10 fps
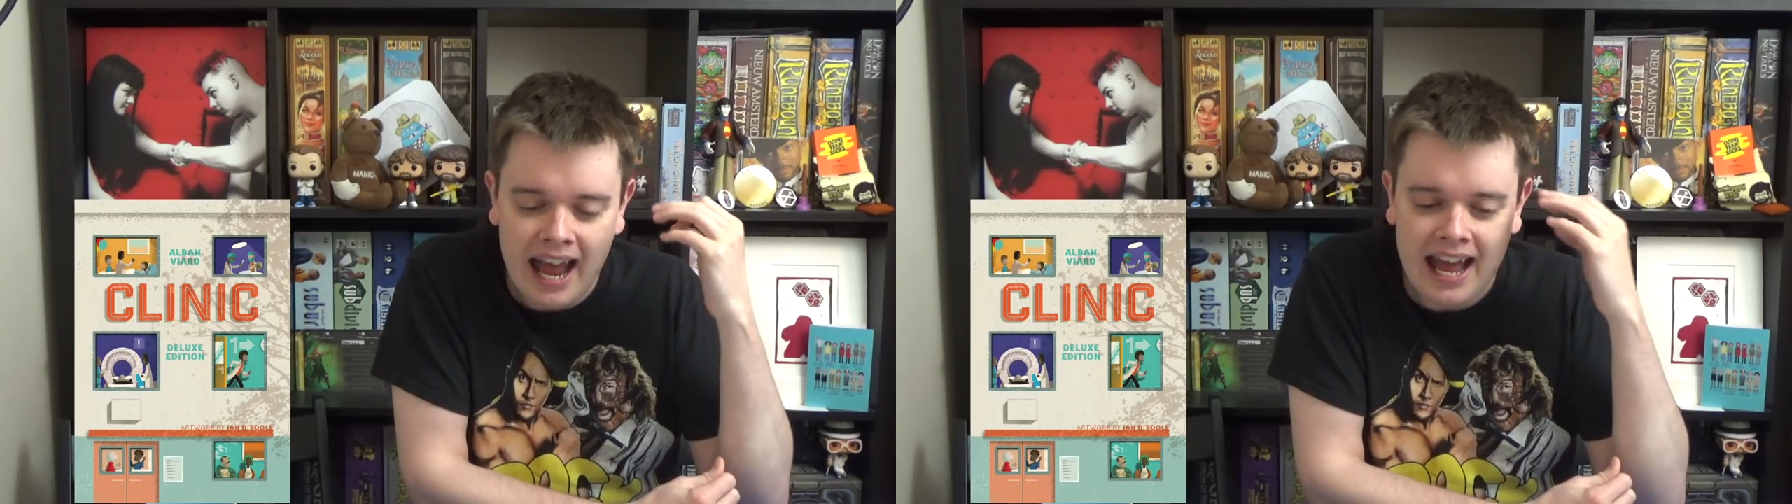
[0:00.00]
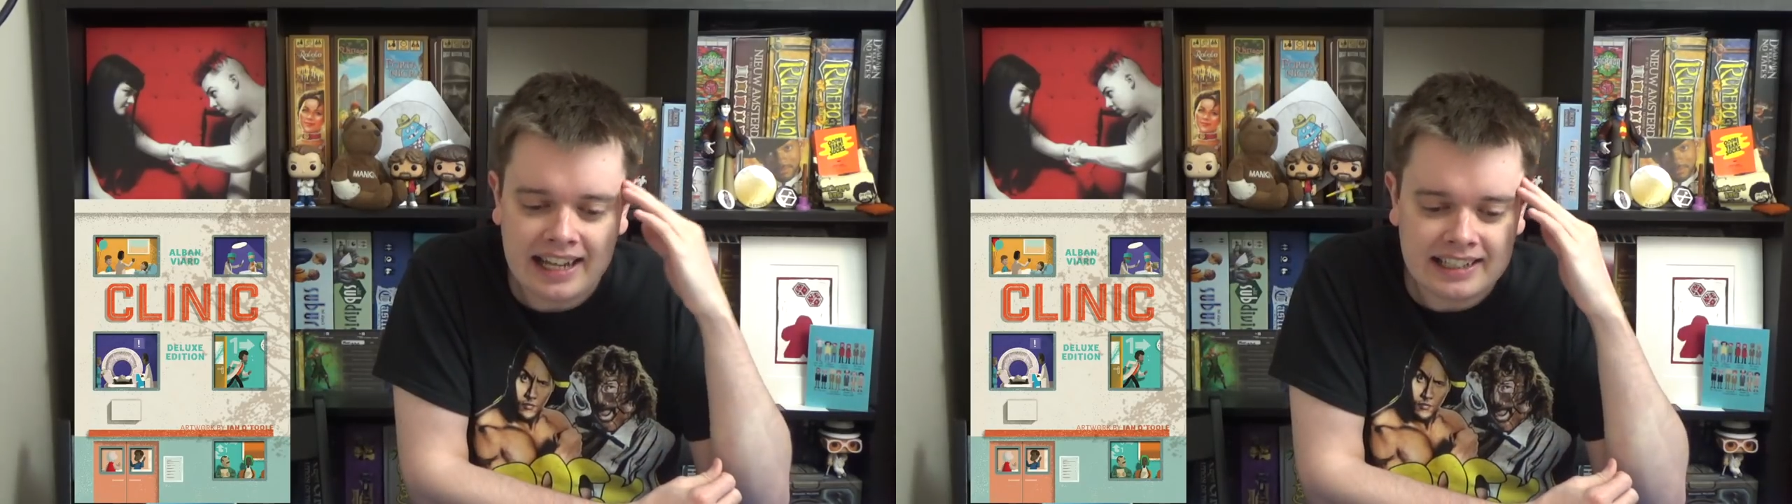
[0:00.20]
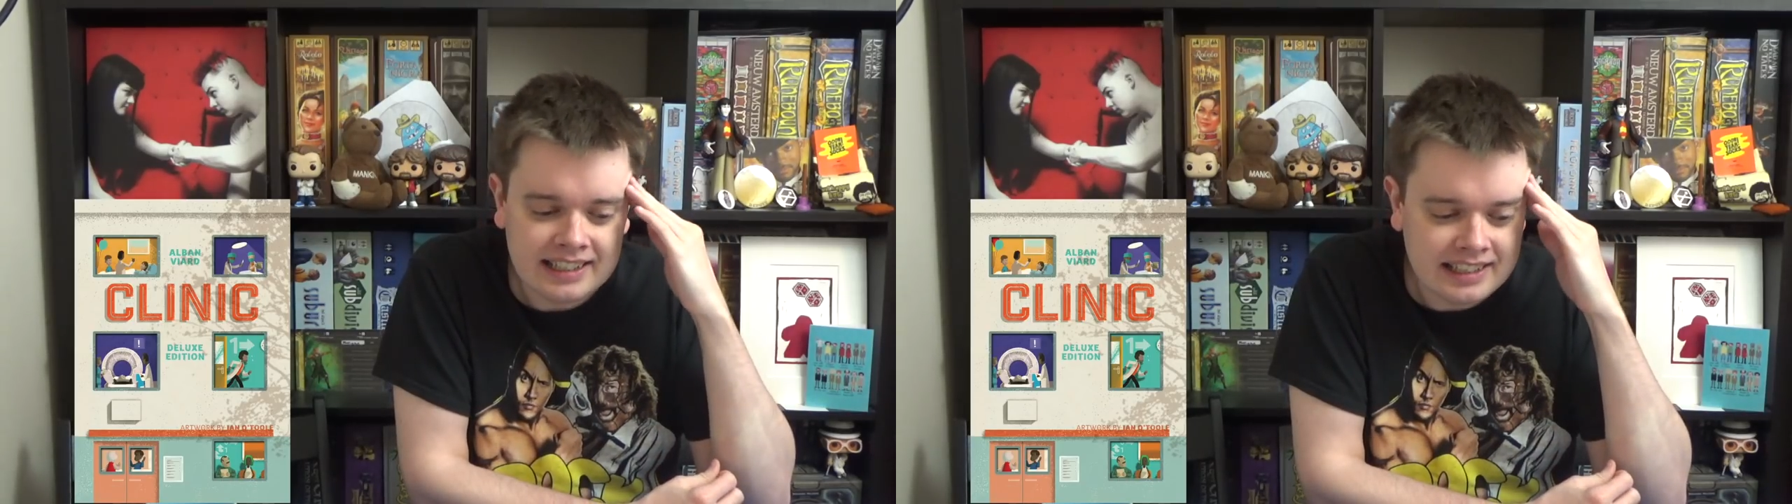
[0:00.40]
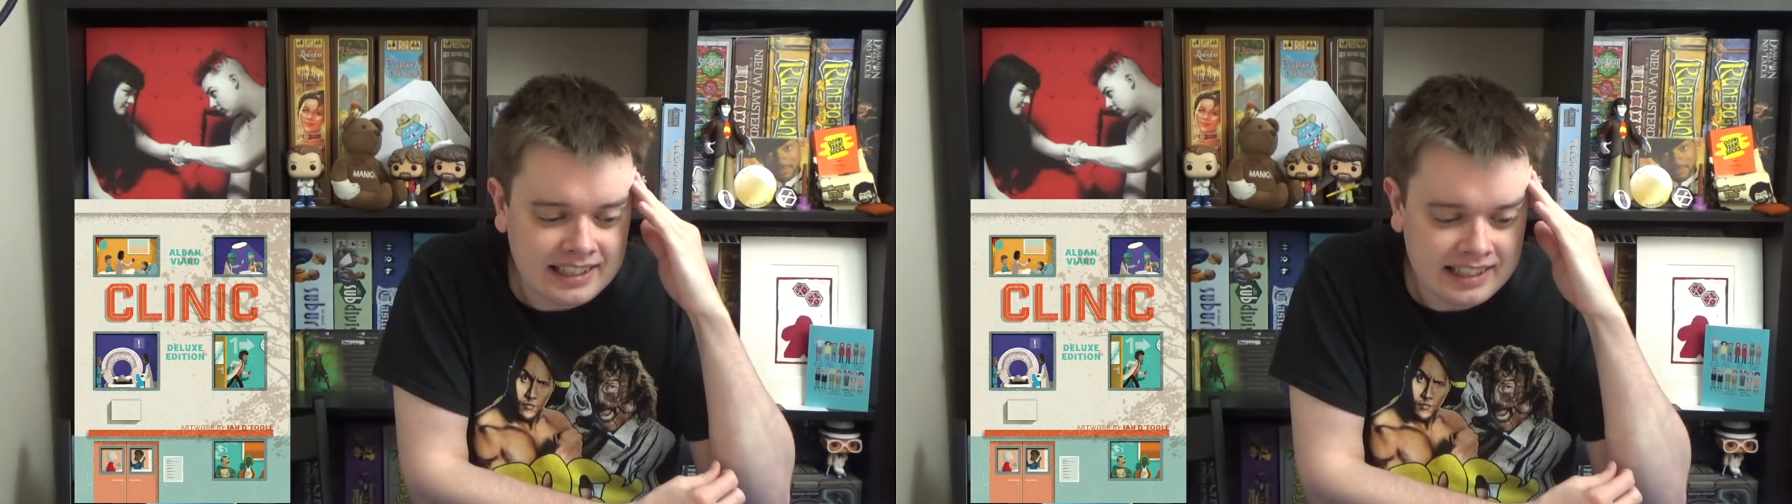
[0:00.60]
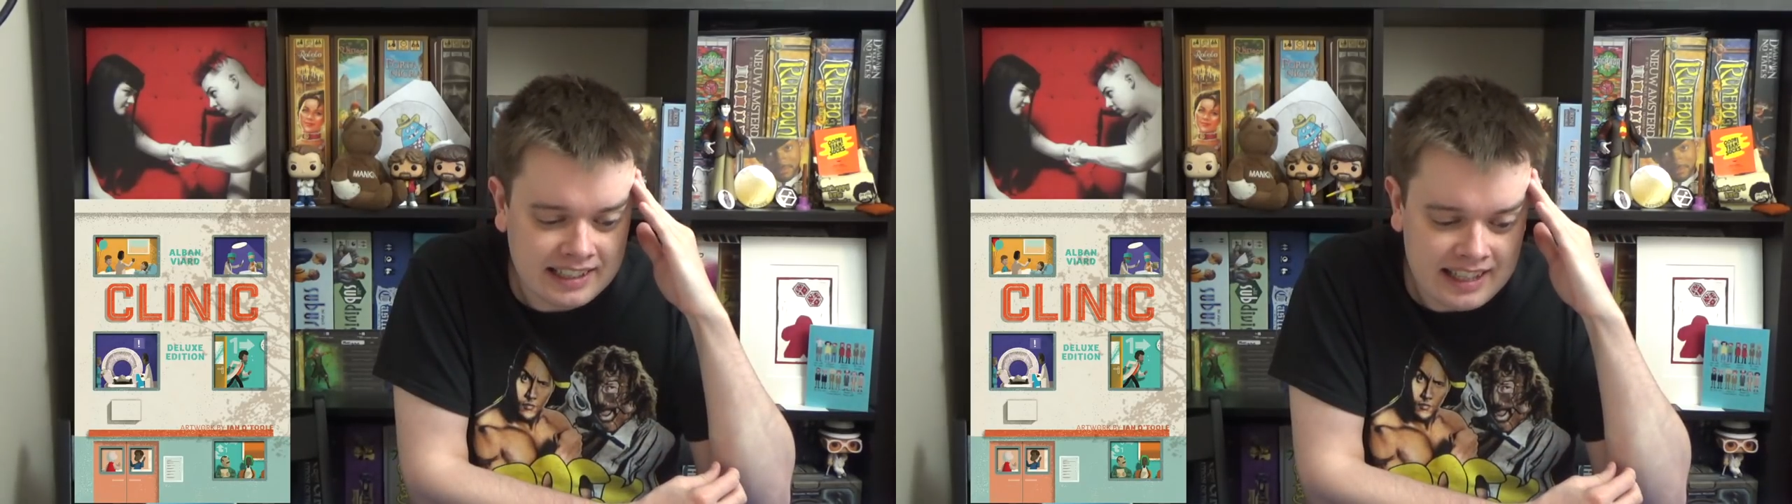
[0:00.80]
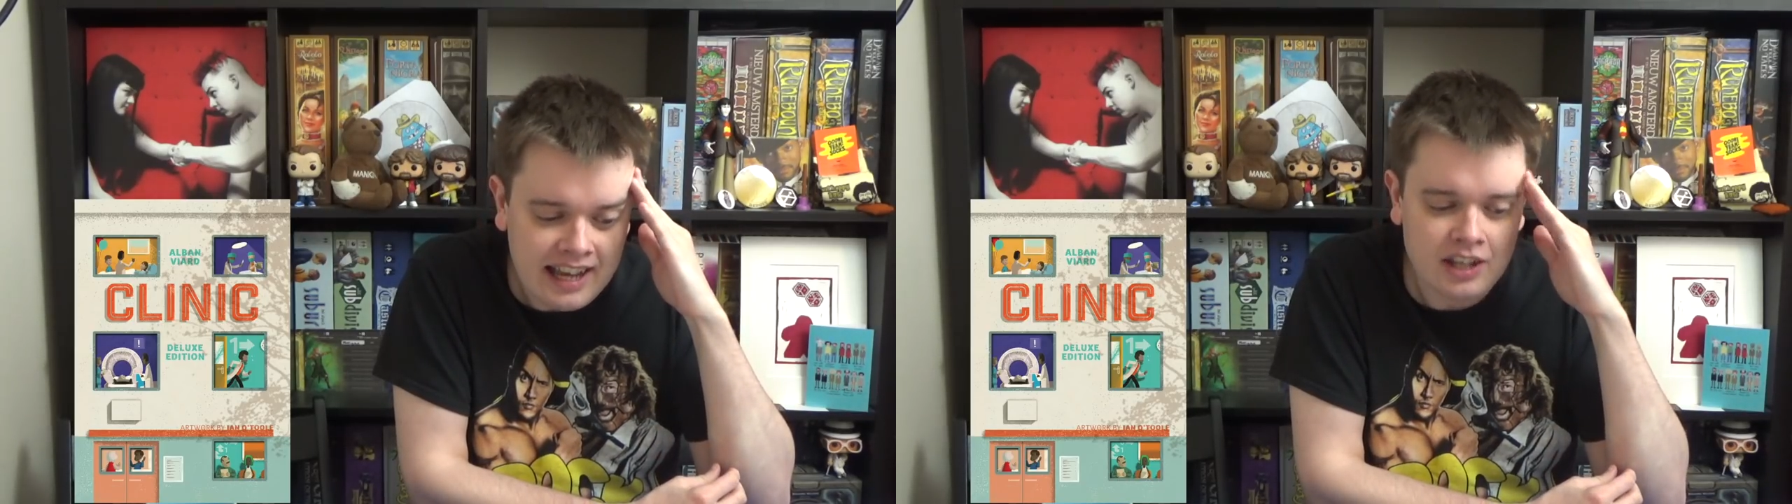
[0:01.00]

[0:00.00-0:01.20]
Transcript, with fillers: And yeah,